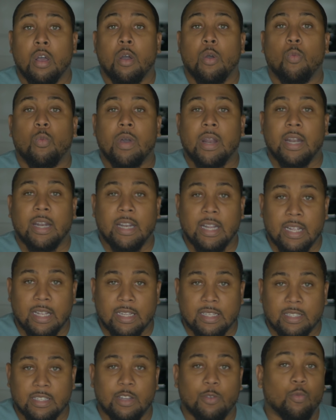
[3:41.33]
what it
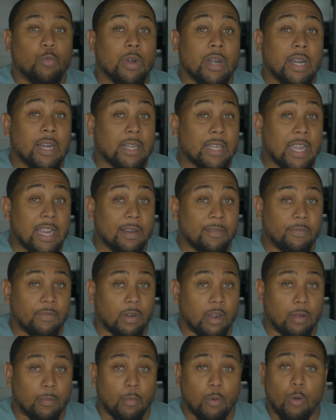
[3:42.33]
is and where it came from.